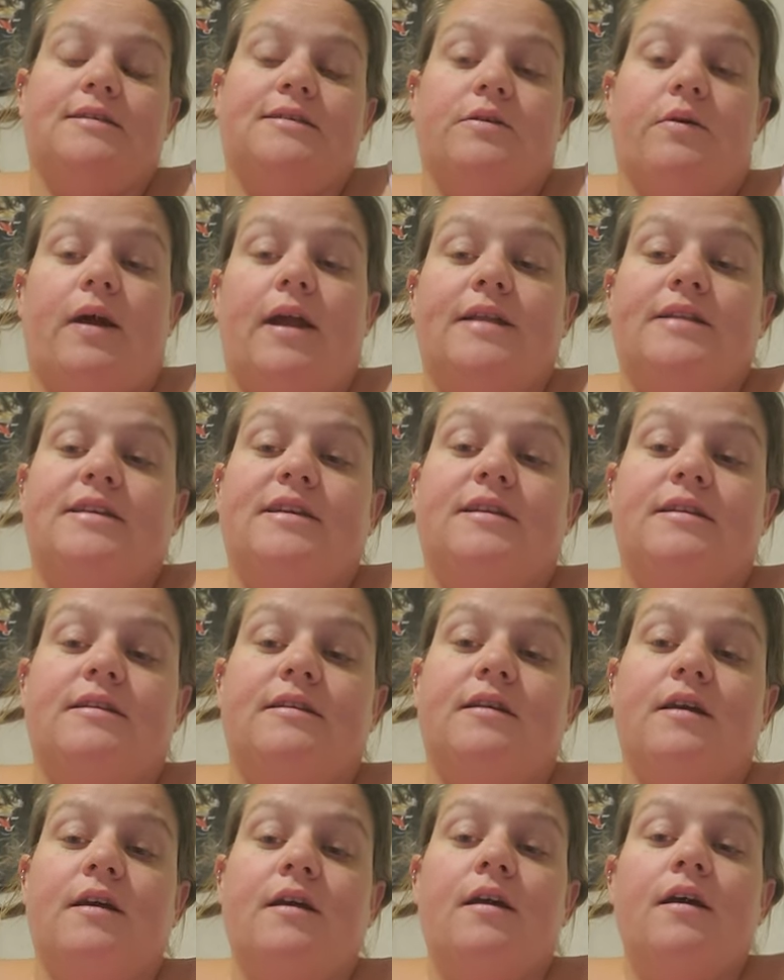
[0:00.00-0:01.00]
So I
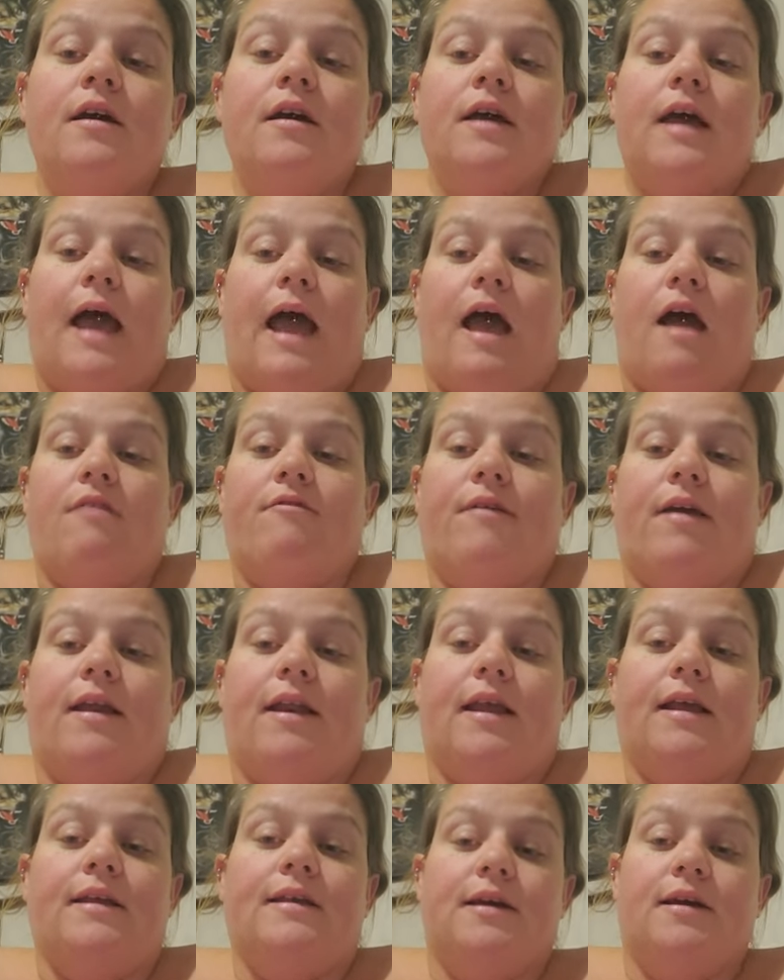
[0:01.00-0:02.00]
didn't have
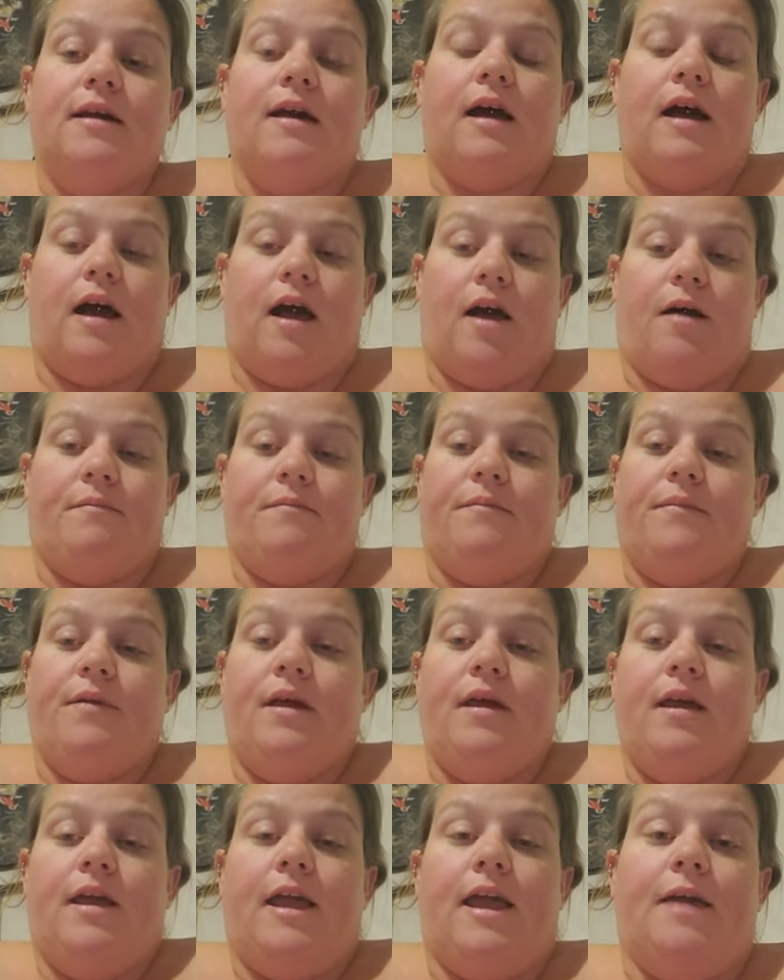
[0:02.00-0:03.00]
any um,
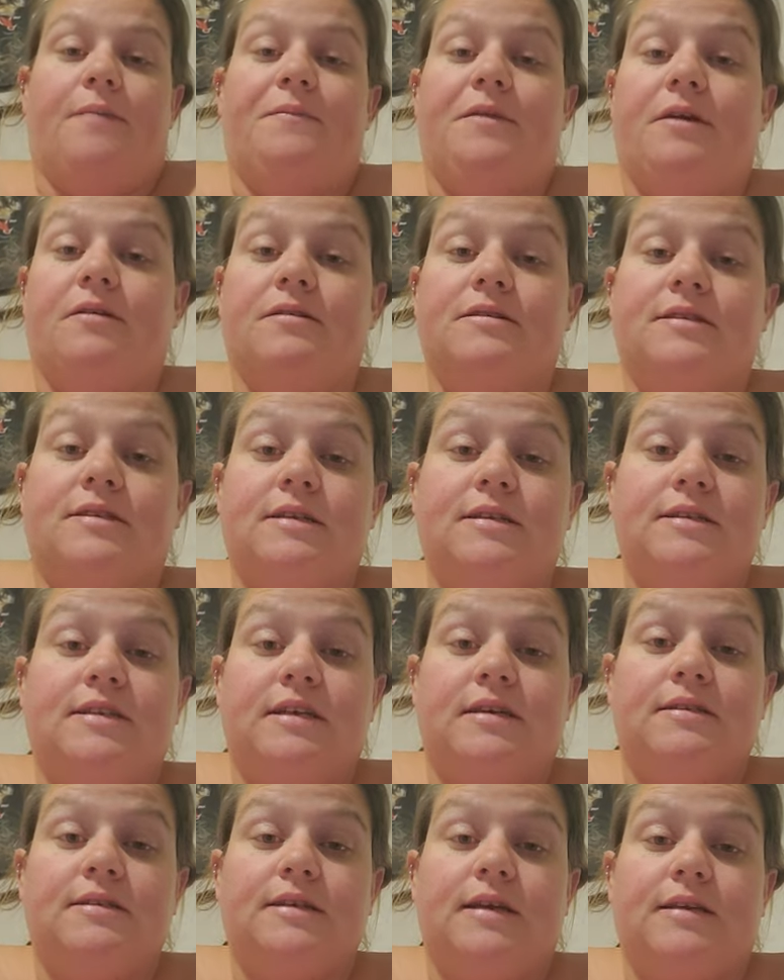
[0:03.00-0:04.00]

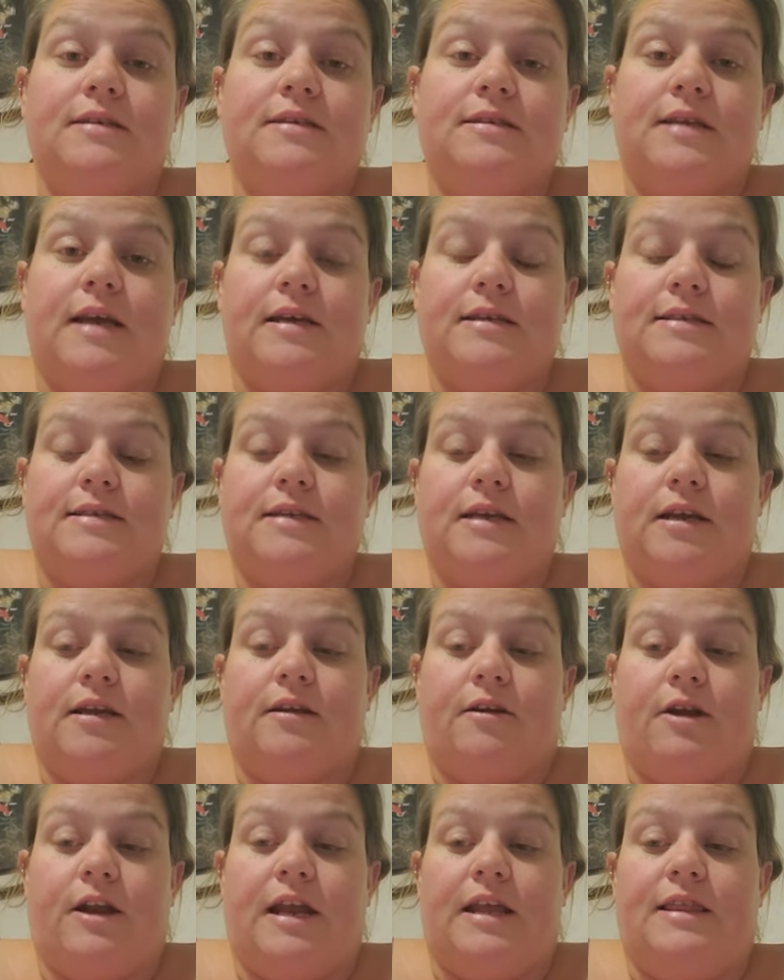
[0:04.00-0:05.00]
amniocentesis
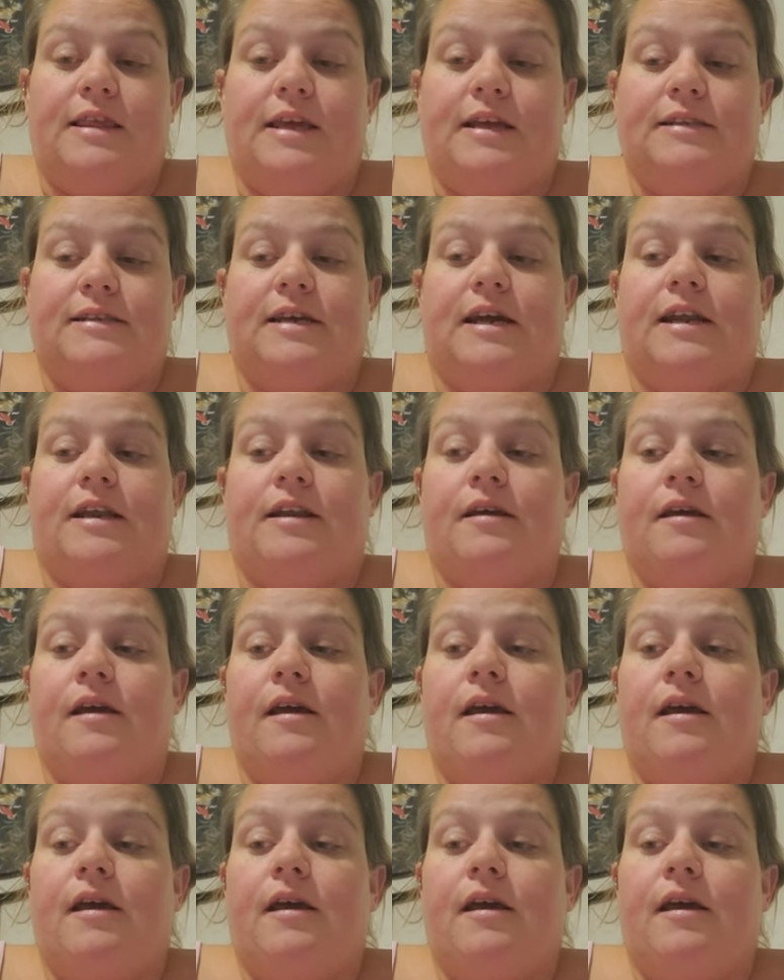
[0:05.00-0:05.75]
testing or anything done